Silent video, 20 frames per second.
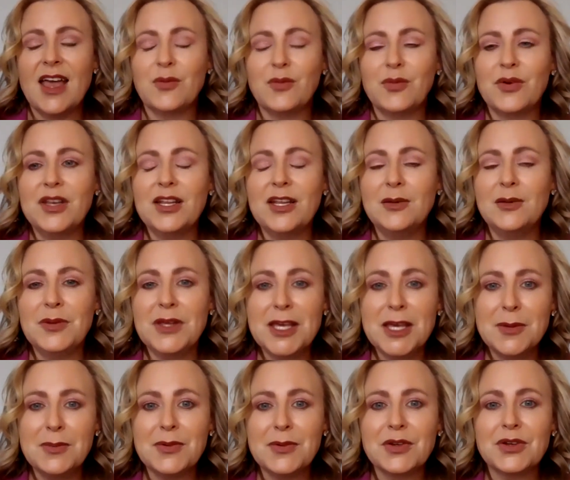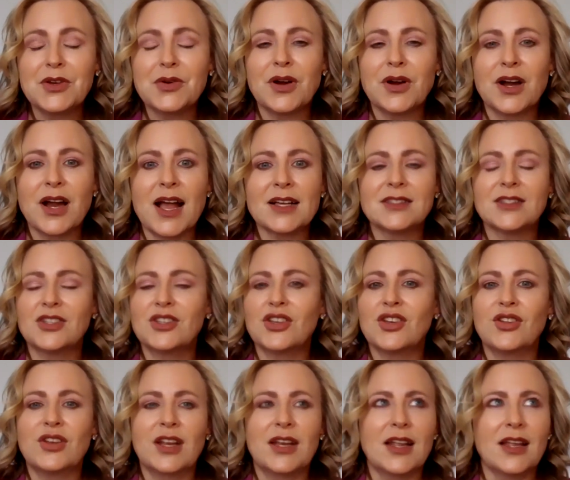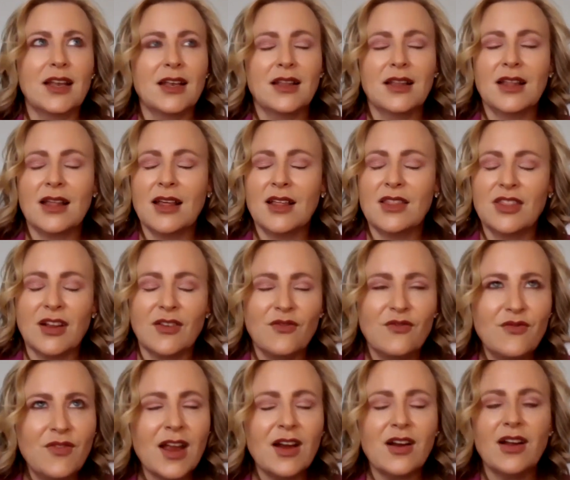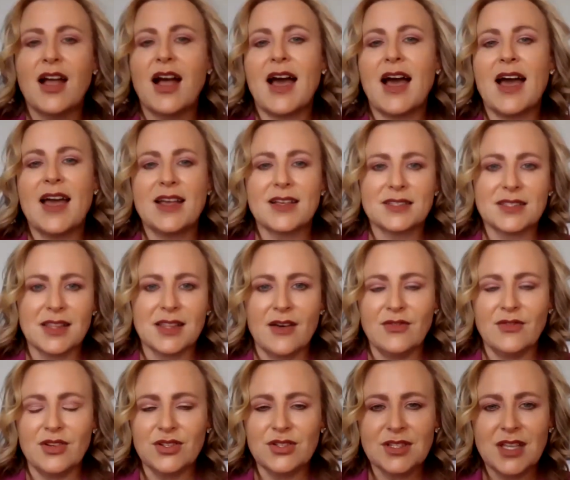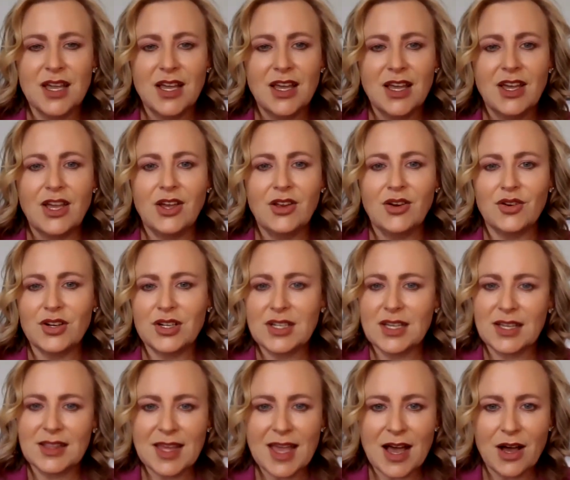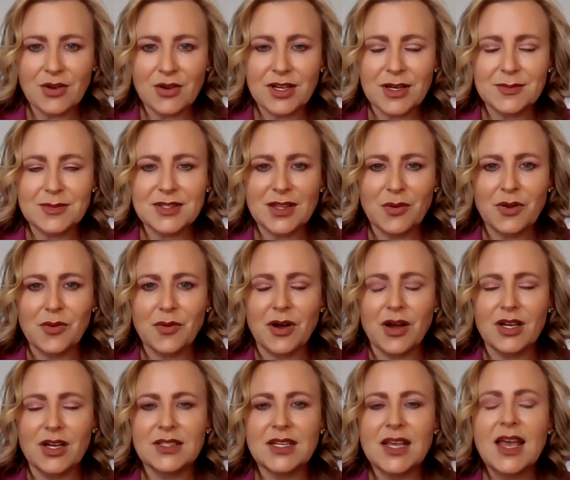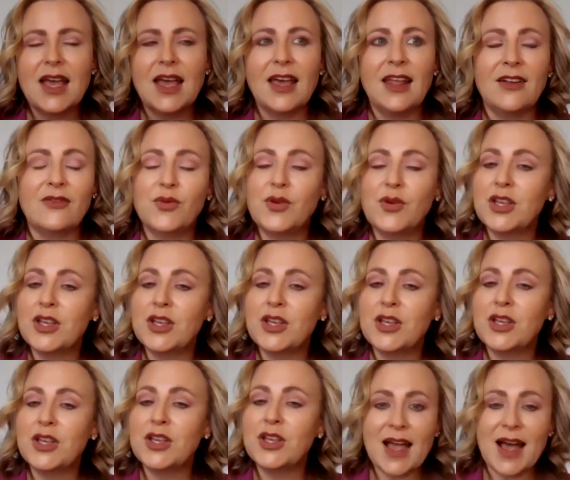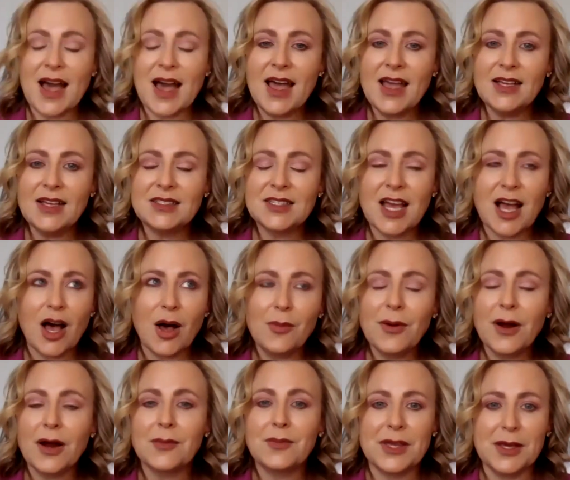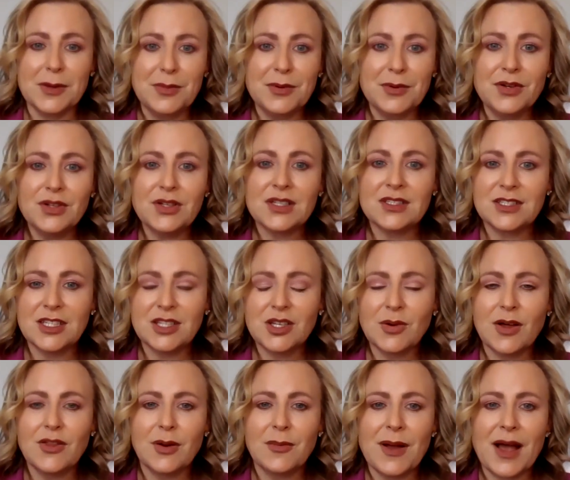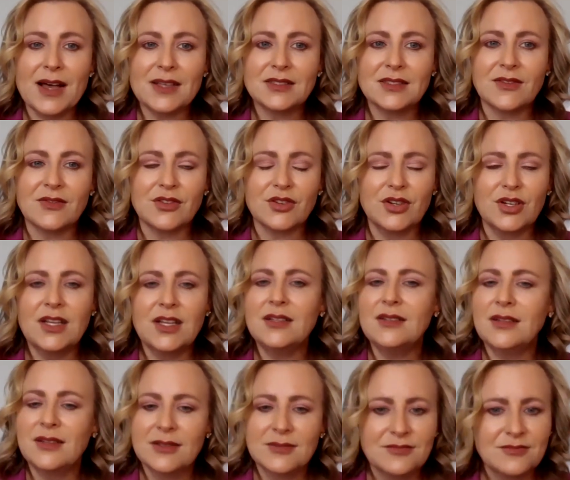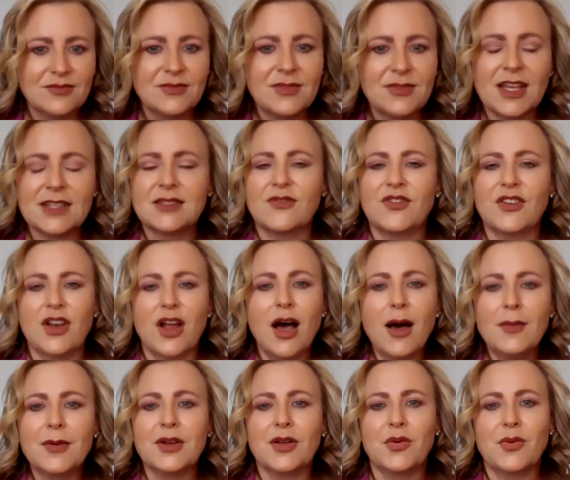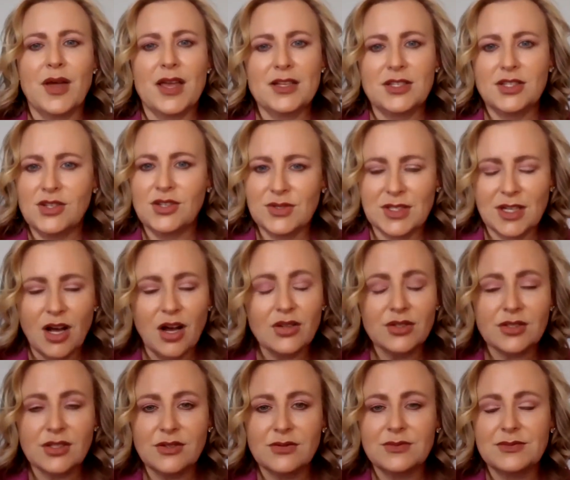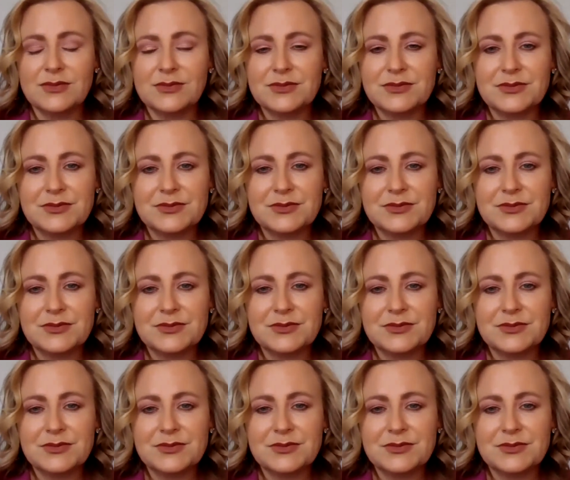And we need people who are executing in their very highest levels in order to get the outcomes that we want. And if we can use AI to help our people continue on their path of learning, that's a phenomenal way to use it also.